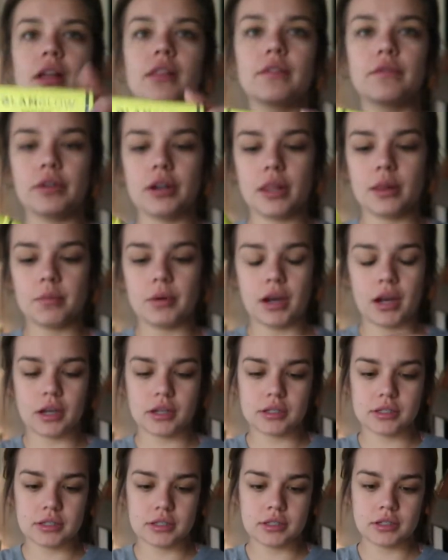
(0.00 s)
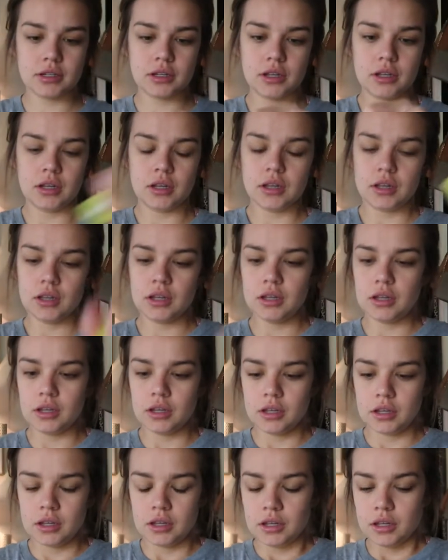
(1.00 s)
on the front of the box.
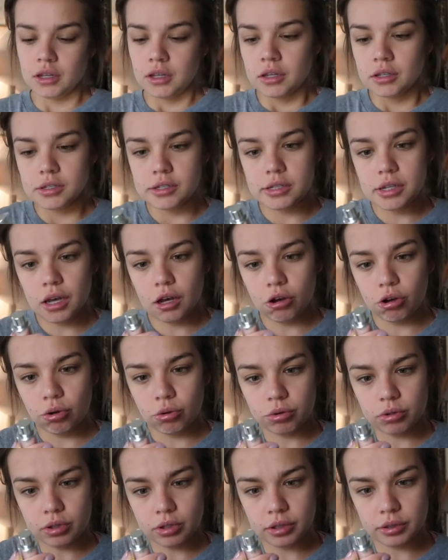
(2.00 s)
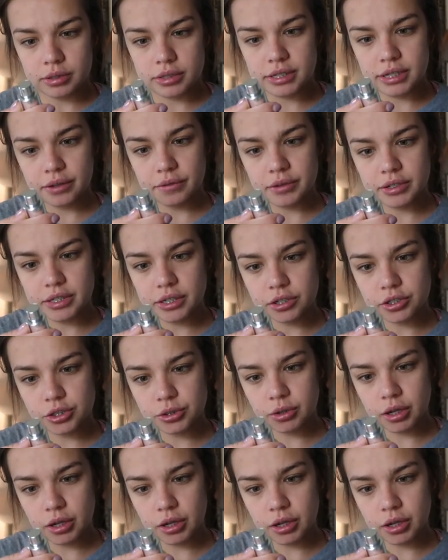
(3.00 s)
So let's see if it tells